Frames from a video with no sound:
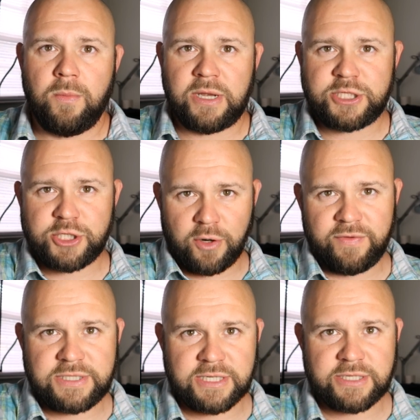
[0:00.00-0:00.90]
my
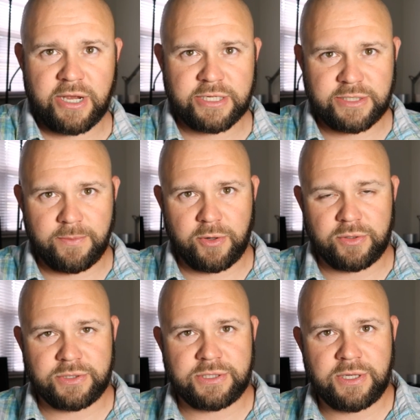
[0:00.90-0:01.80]
services
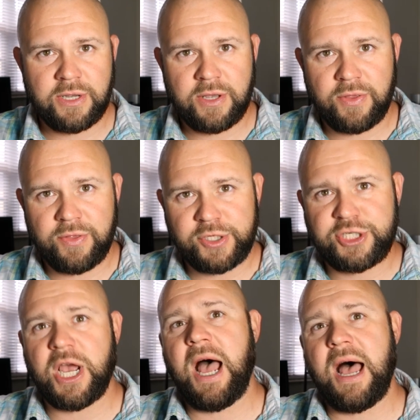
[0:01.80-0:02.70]
customers the
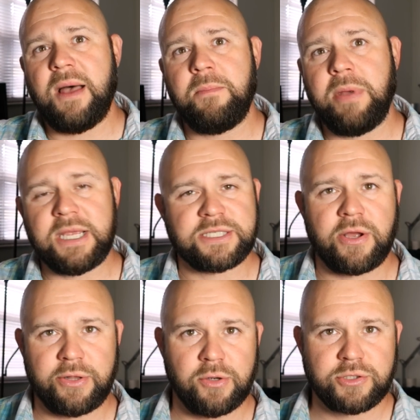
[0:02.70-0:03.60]
job based
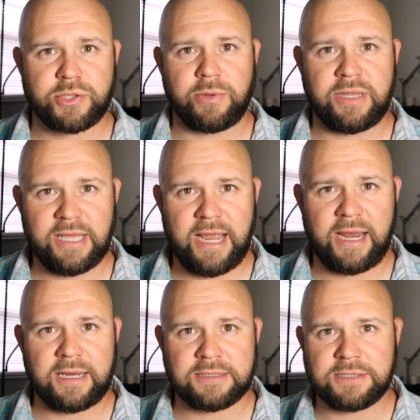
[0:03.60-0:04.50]
on those three
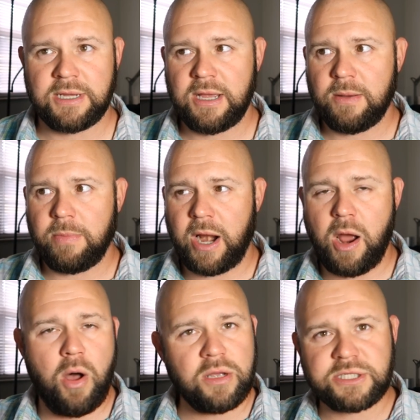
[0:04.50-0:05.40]
things, but
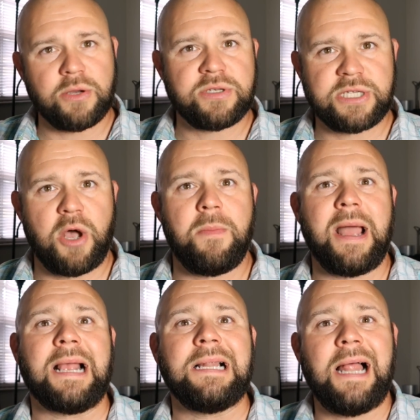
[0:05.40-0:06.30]
I also sell
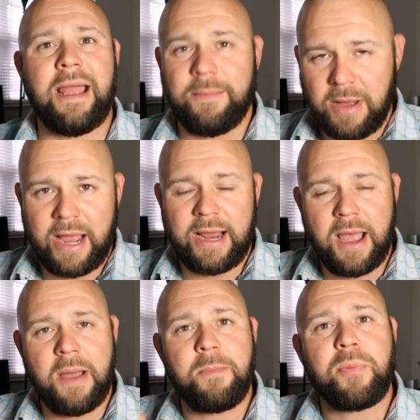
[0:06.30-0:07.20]
my client, my
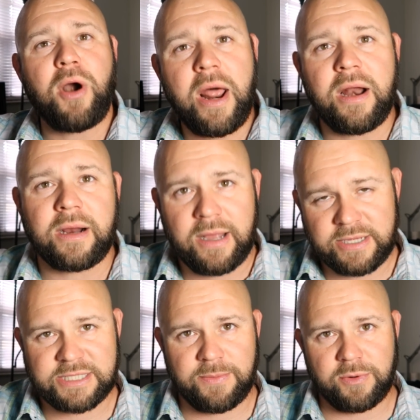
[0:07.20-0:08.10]
uh, product
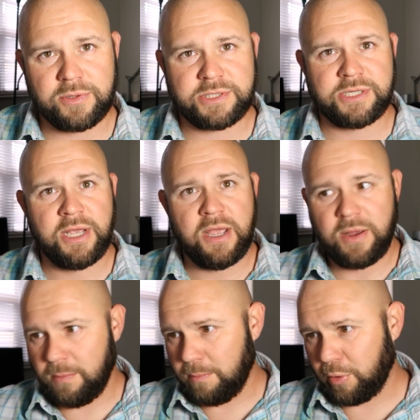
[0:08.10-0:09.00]
customers
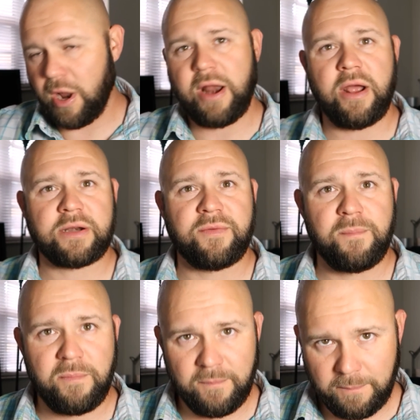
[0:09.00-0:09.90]
product
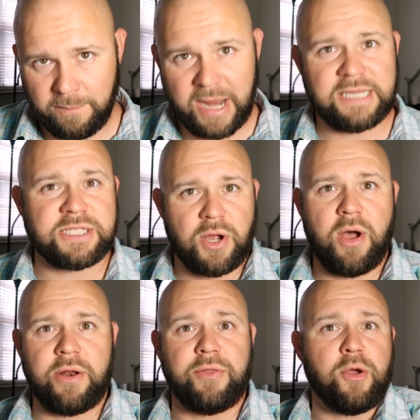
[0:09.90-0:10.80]
based
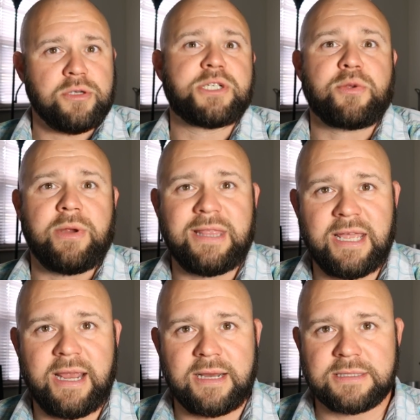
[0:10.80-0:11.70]
on those three
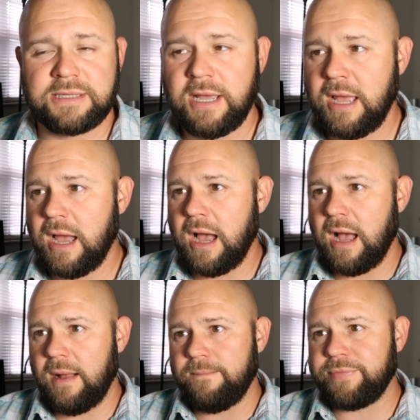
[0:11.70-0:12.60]
things.
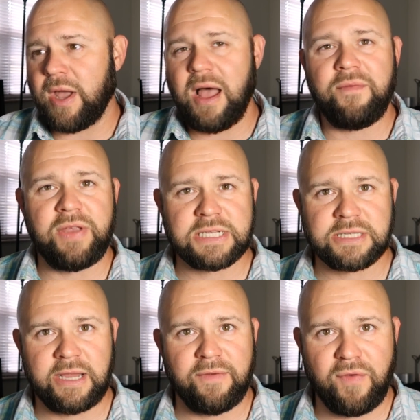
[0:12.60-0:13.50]
Um, now,
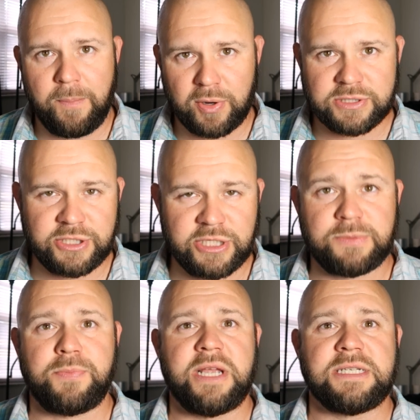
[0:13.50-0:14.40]
obviously, if a person
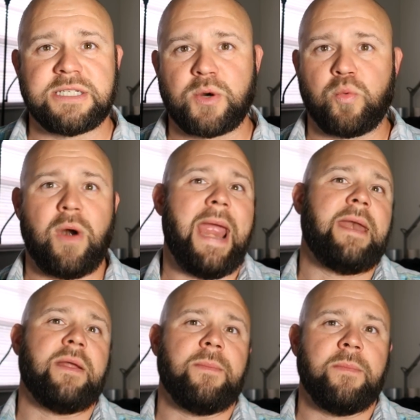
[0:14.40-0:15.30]
just places a
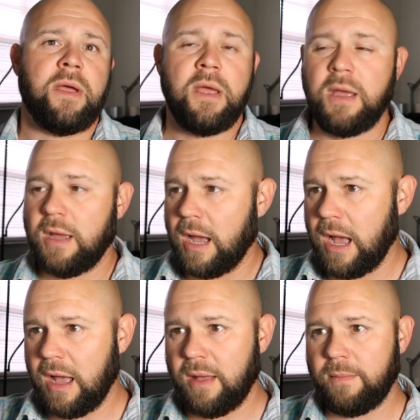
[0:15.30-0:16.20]
random
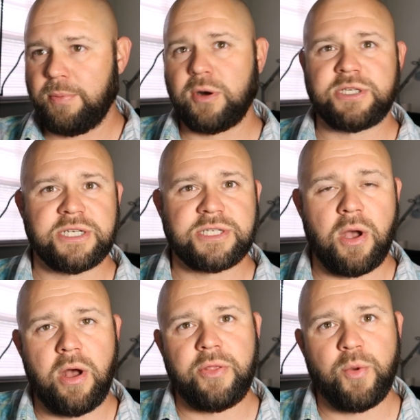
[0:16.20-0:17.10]
uh, purchase
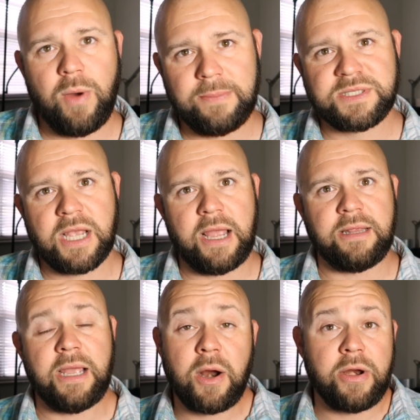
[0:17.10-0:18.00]
on the
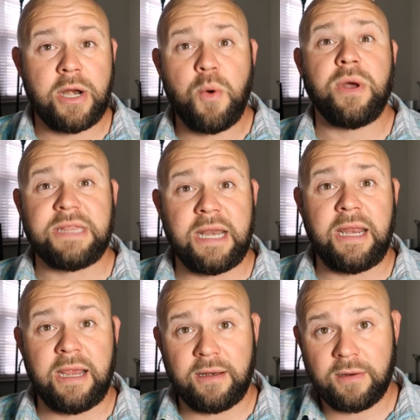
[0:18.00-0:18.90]
website, they already know what they
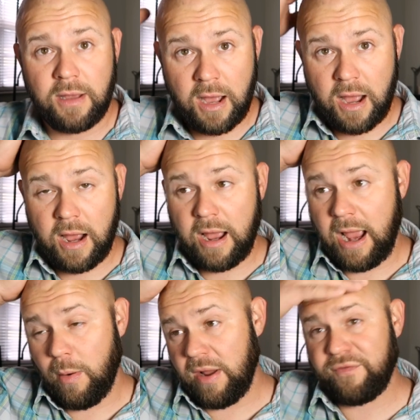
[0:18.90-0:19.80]
need. Uh,
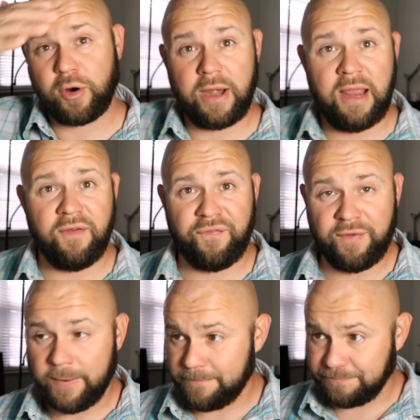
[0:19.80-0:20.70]
however, if